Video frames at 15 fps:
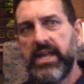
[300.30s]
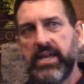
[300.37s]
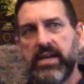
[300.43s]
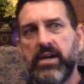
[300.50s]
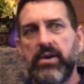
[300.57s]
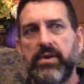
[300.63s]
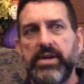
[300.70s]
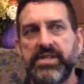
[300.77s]

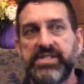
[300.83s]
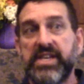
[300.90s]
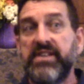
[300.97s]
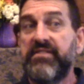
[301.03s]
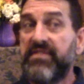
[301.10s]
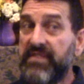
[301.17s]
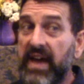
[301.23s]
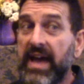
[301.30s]
go is. In
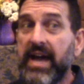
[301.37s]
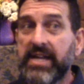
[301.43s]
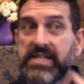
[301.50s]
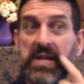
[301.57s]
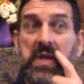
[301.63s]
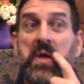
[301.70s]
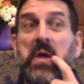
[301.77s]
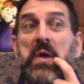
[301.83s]
fact,
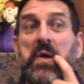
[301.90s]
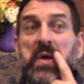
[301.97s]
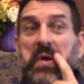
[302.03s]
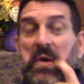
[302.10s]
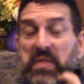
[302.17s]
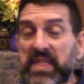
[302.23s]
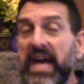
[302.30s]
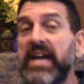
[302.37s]

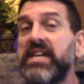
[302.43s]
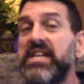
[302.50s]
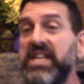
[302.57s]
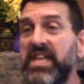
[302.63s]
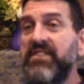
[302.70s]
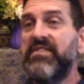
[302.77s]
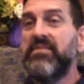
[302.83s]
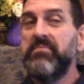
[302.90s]
that could
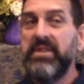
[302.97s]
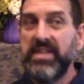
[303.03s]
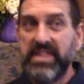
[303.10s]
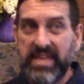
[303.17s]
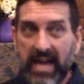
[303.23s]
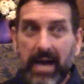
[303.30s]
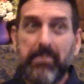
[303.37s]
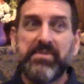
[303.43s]
even be the
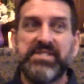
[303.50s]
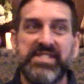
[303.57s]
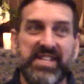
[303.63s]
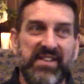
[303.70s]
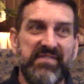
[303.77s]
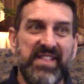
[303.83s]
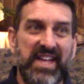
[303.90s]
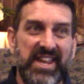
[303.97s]
opposite
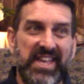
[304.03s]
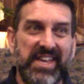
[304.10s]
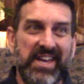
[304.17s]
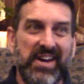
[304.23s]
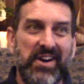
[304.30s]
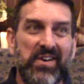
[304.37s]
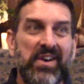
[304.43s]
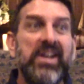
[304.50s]
of letting
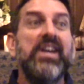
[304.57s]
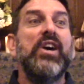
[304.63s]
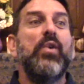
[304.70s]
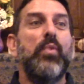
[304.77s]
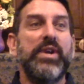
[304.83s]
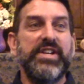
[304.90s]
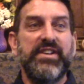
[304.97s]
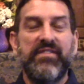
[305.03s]
go,
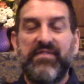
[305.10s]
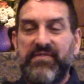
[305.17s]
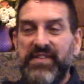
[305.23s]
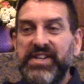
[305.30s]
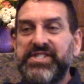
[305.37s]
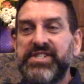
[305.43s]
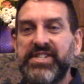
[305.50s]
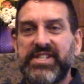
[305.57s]
when you're
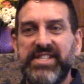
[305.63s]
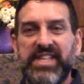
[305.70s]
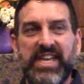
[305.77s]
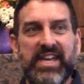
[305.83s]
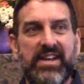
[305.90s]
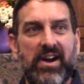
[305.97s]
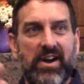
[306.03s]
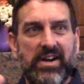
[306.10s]
vigilantly
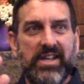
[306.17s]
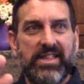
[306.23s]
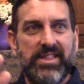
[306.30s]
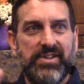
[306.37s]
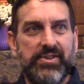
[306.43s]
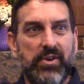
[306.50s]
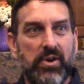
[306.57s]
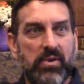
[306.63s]
guarding the
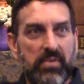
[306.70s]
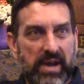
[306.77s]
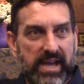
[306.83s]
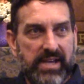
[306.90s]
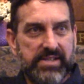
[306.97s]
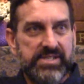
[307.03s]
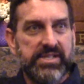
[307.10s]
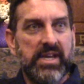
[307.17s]

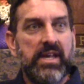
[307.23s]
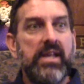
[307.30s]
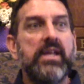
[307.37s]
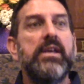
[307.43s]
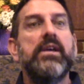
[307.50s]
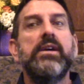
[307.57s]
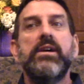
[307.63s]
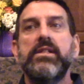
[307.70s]
doorways.
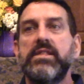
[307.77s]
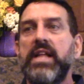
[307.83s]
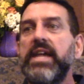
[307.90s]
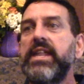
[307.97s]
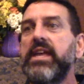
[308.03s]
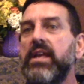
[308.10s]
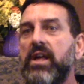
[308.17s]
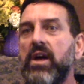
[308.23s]

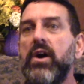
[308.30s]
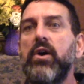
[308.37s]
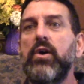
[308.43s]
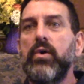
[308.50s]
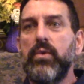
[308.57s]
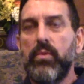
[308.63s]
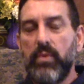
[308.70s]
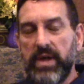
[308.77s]
Letting
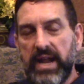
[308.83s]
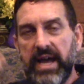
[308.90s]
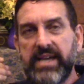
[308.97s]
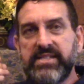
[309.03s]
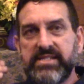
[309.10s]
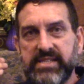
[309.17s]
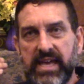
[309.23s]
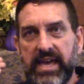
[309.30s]
go, when I
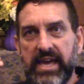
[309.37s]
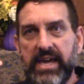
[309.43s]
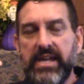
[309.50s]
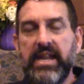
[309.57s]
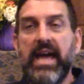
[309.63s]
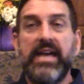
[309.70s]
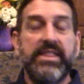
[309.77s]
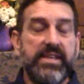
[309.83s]
say
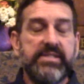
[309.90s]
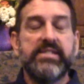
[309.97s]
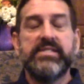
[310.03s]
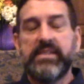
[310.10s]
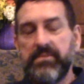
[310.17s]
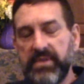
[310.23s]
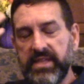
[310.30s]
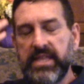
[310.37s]
it, and this is
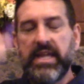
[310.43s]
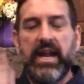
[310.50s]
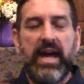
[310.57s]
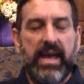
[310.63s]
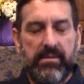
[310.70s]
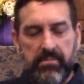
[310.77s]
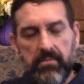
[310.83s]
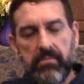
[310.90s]
something that I